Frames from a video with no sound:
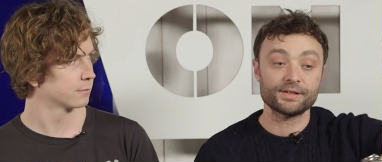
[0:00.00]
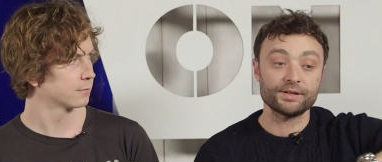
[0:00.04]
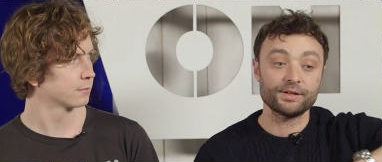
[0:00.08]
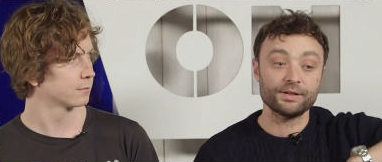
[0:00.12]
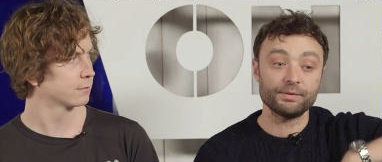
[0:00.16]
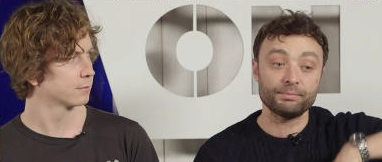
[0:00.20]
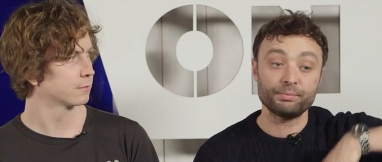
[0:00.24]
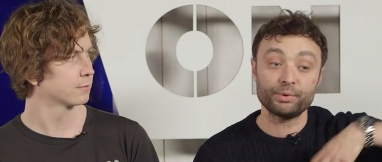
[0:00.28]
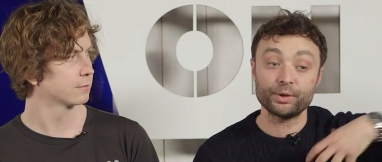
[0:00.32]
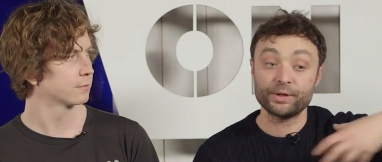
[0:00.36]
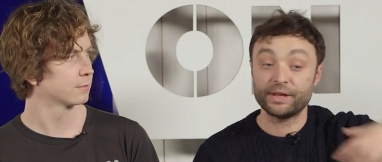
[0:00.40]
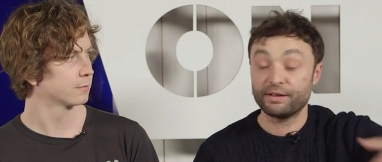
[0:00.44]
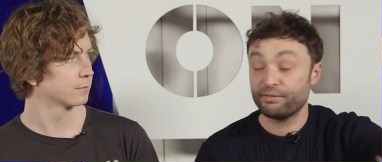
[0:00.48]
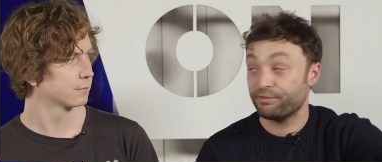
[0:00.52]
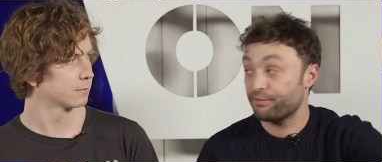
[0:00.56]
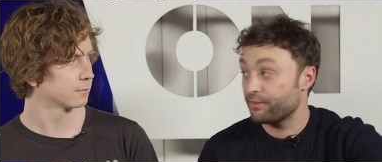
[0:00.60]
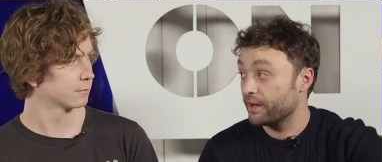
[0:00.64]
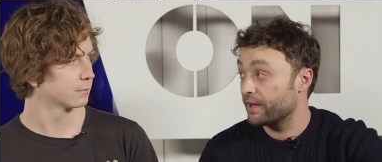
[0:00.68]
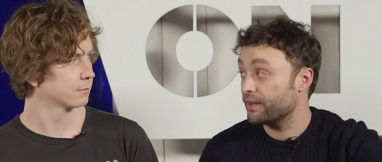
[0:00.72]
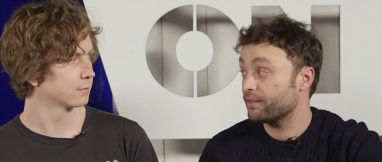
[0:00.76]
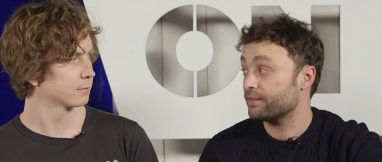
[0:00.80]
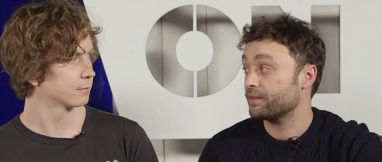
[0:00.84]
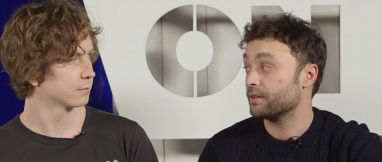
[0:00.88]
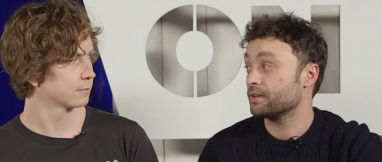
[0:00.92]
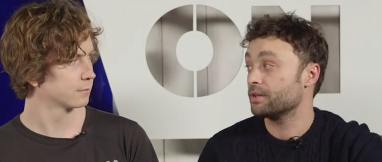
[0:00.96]
Speaker 1: to put their
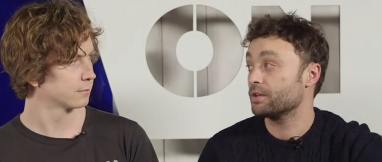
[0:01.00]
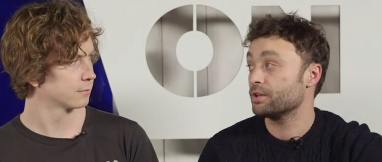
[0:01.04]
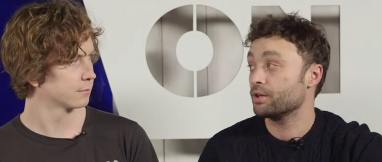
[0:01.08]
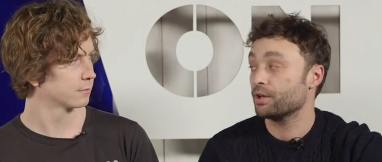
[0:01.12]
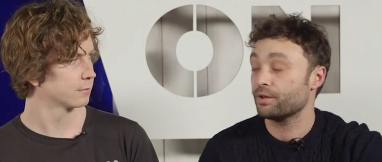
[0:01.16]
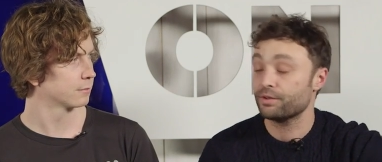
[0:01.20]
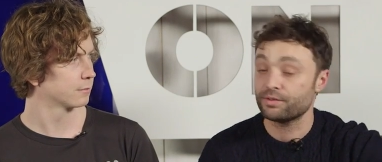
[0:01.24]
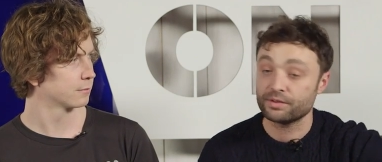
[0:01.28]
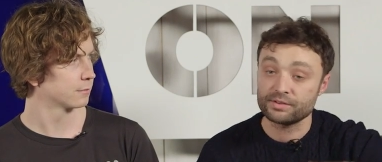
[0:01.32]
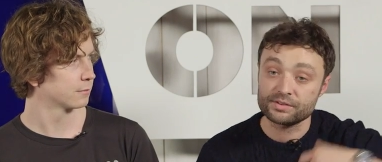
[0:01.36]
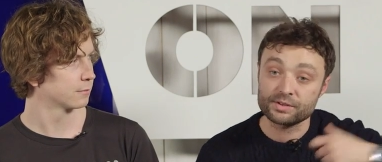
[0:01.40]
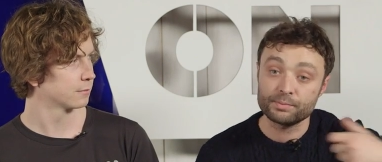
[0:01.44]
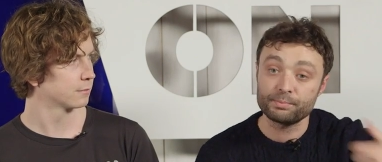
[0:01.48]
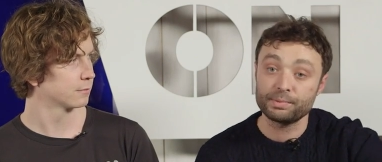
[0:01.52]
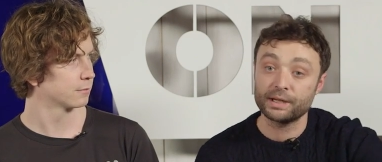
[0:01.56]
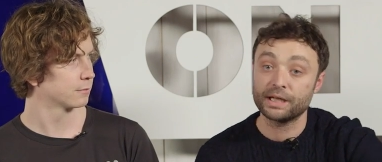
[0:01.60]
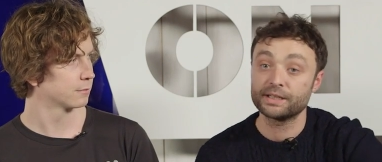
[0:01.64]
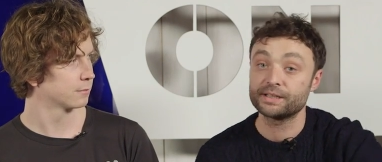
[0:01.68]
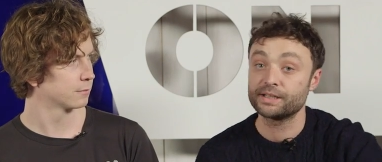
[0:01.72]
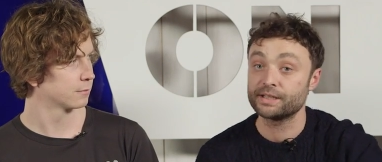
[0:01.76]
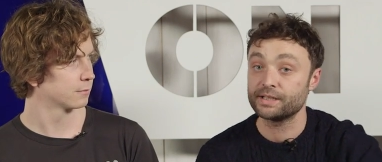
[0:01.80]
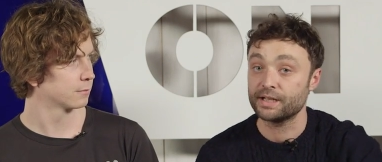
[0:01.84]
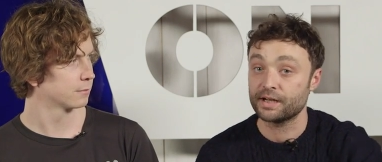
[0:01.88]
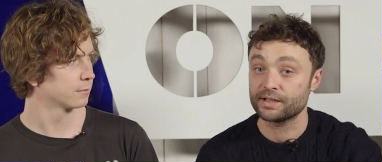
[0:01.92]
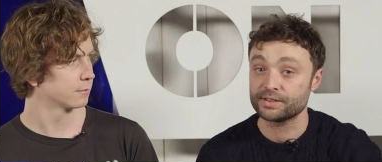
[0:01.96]
faith in the youth and to blood
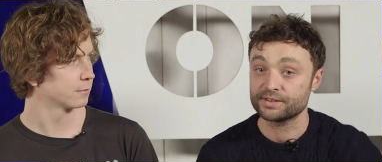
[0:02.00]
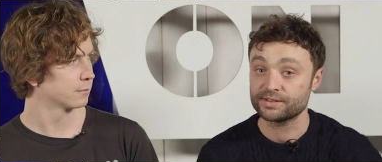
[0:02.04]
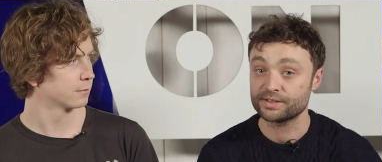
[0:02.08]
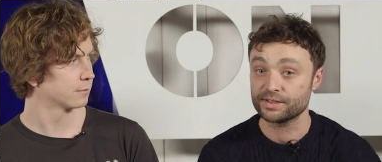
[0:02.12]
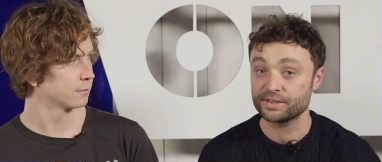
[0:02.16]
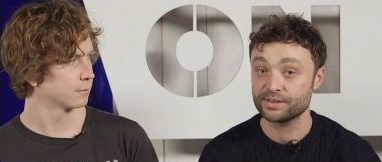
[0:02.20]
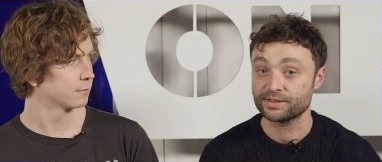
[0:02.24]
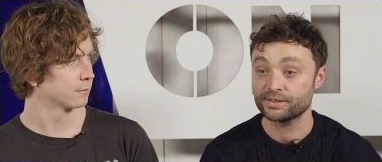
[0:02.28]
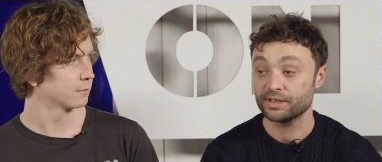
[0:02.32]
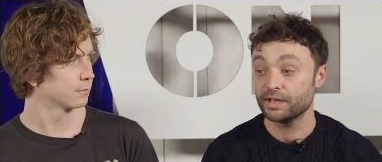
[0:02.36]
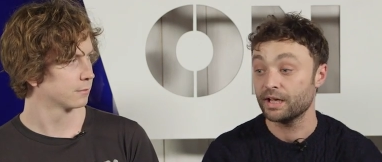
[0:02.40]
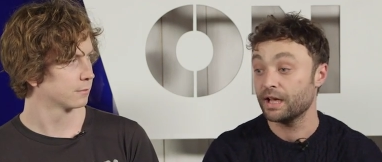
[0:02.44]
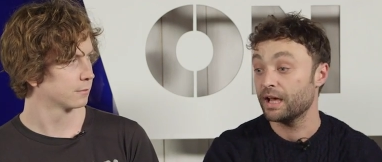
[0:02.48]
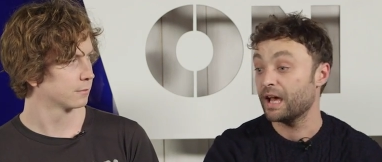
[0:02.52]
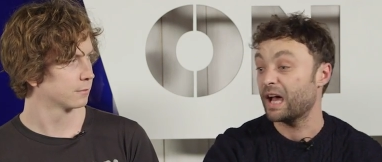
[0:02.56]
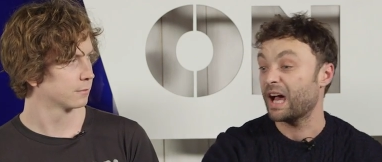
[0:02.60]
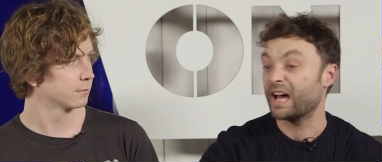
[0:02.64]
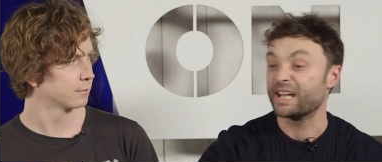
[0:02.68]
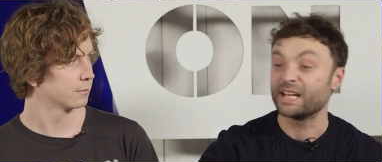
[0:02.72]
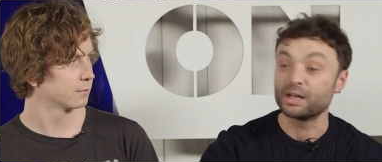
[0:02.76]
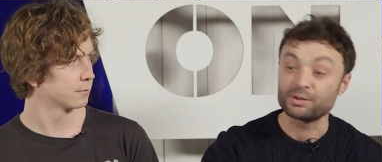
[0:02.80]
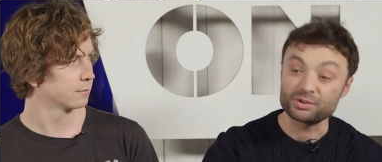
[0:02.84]
the youngsters, and